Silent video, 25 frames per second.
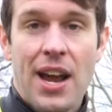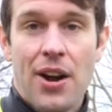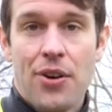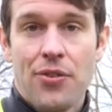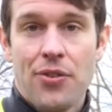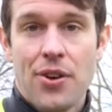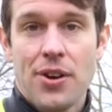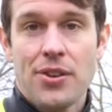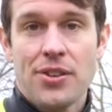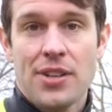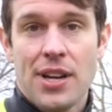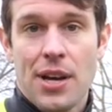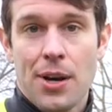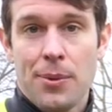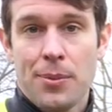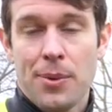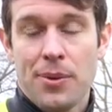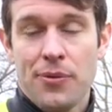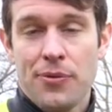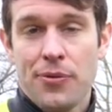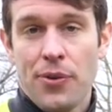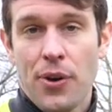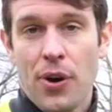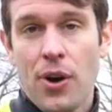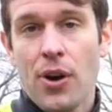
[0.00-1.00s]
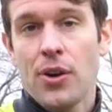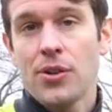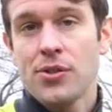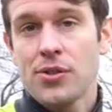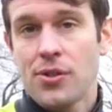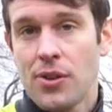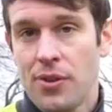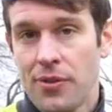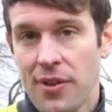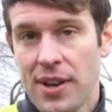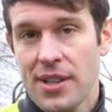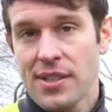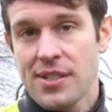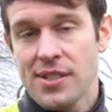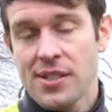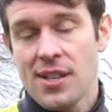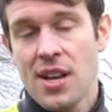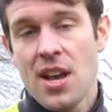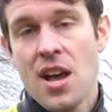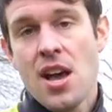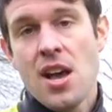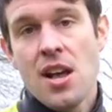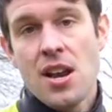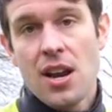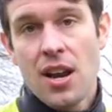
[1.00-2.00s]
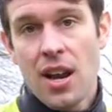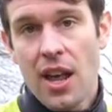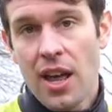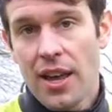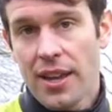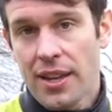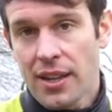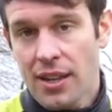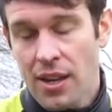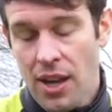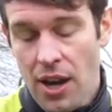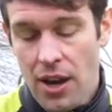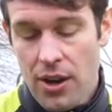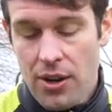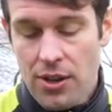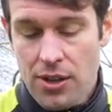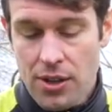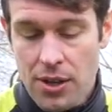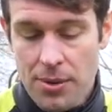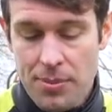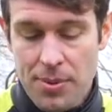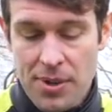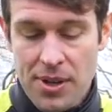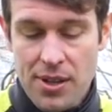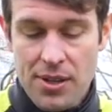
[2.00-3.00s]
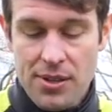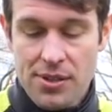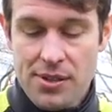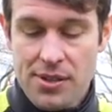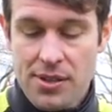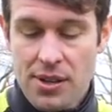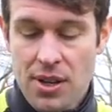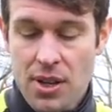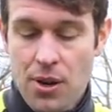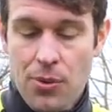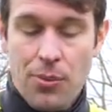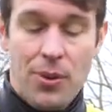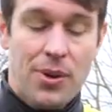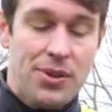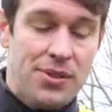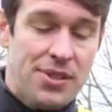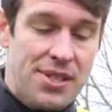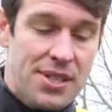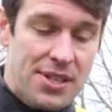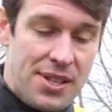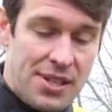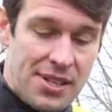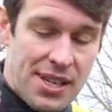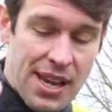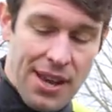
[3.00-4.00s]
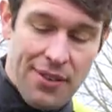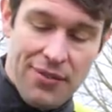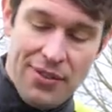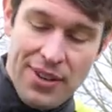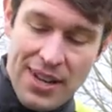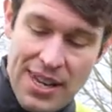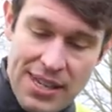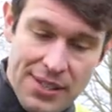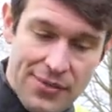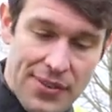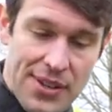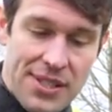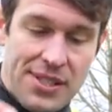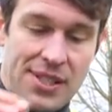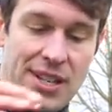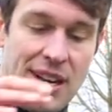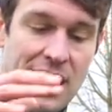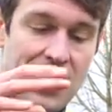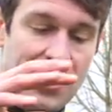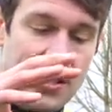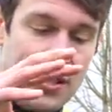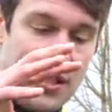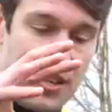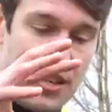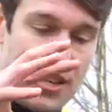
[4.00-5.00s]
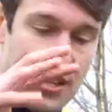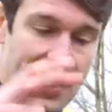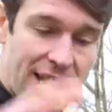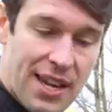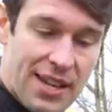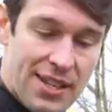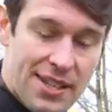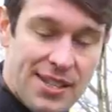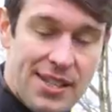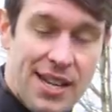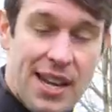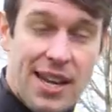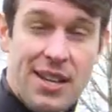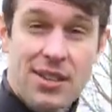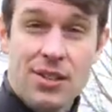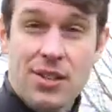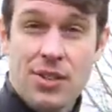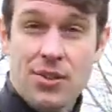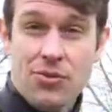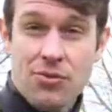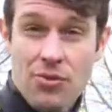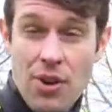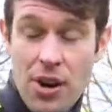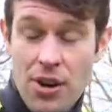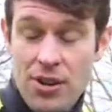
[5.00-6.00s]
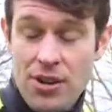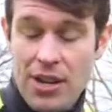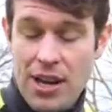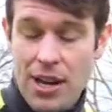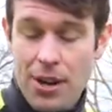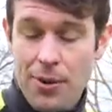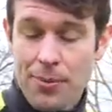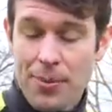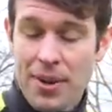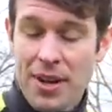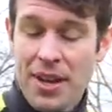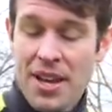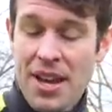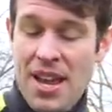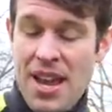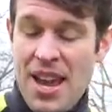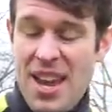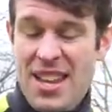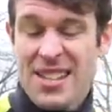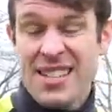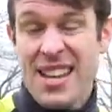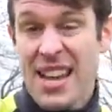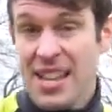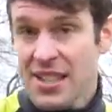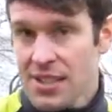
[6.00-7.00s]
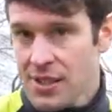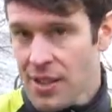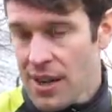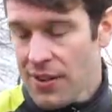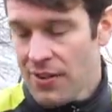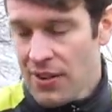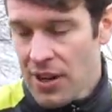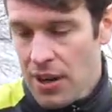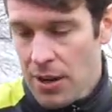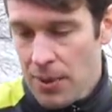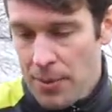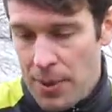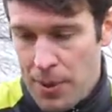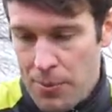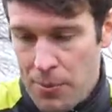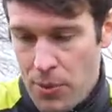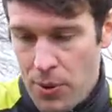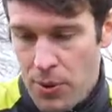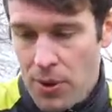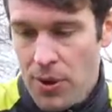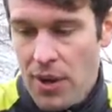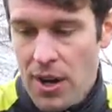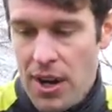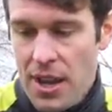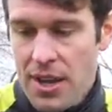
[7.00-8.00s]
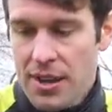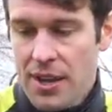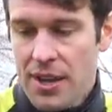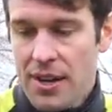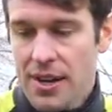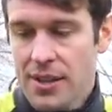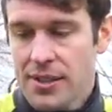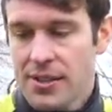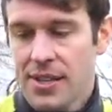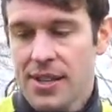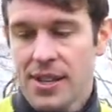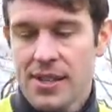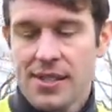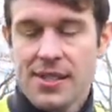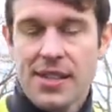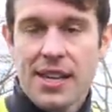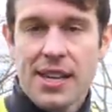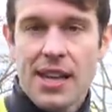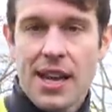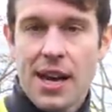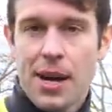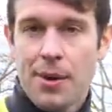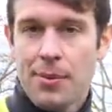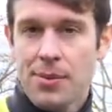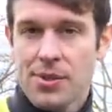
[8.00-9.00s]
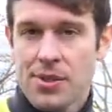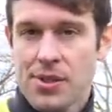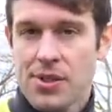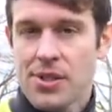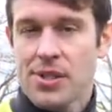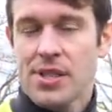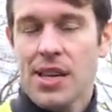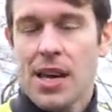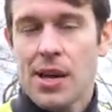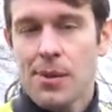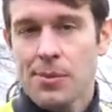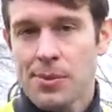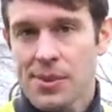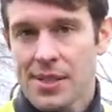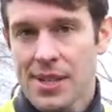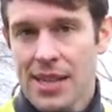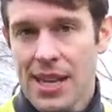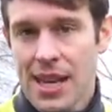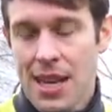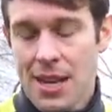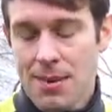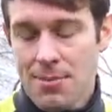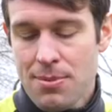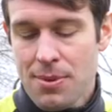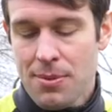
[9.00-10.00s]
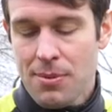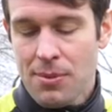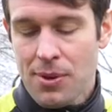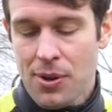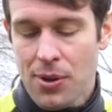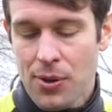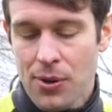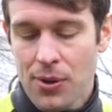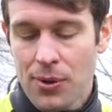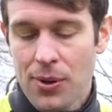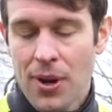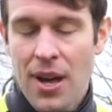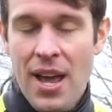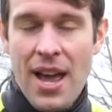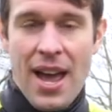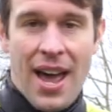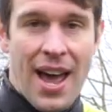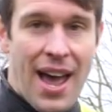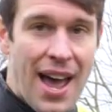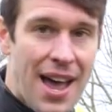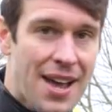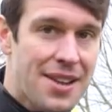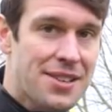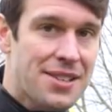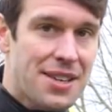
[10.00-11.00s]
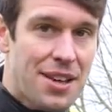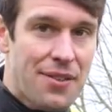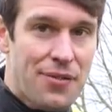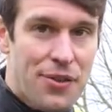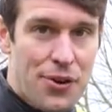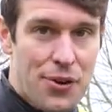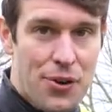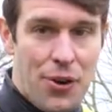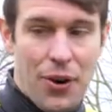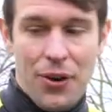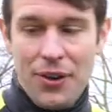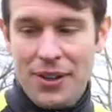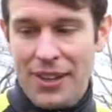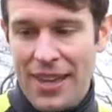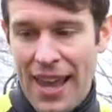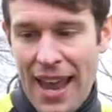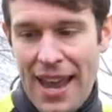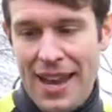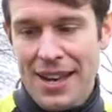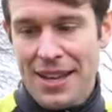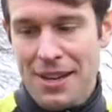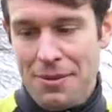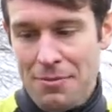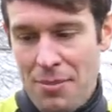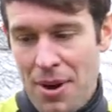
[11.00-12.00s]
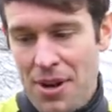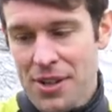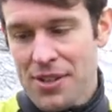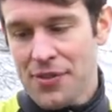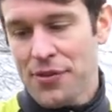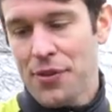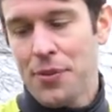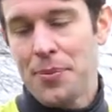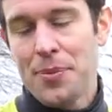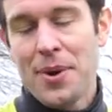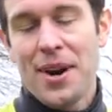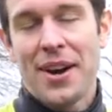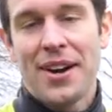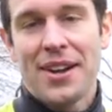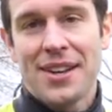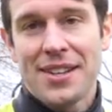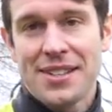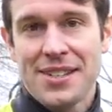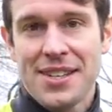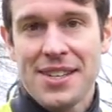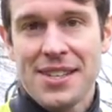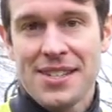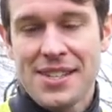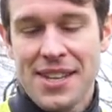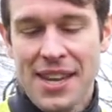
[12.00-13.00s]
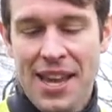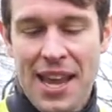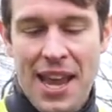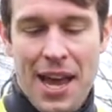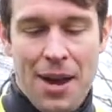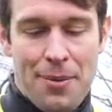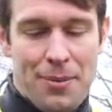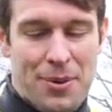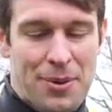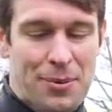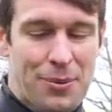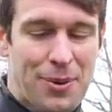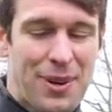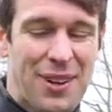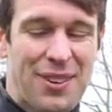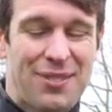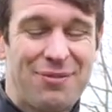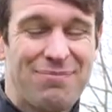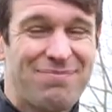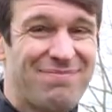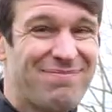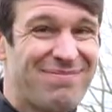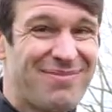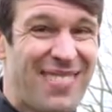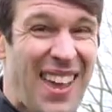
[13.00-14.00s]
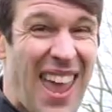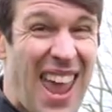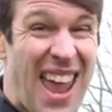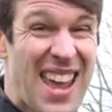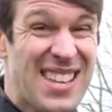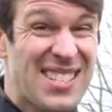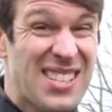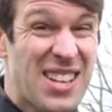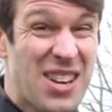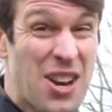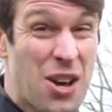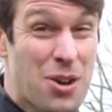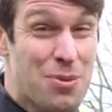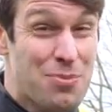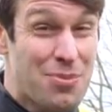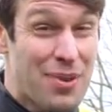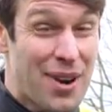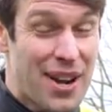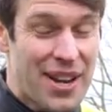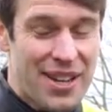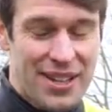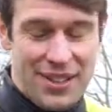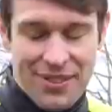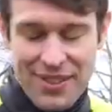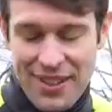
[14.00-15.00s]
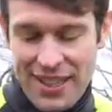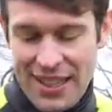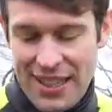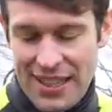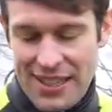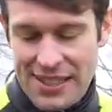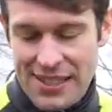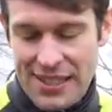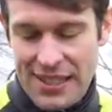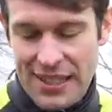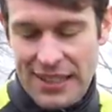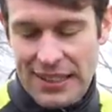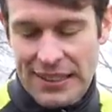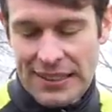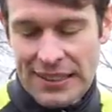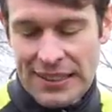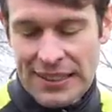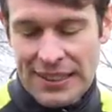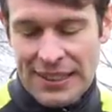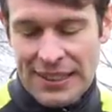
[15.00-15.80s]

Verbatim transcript: aero road helmet for hotter events like Kona because whilst it does have less ventilation than a standard road helmet, it tends to have a little bit more than a TT helmet. So it just helps to keep them cool. And if you're not gaining much from wearing a TT helmet, well, it's a no-brainer really, isn't it?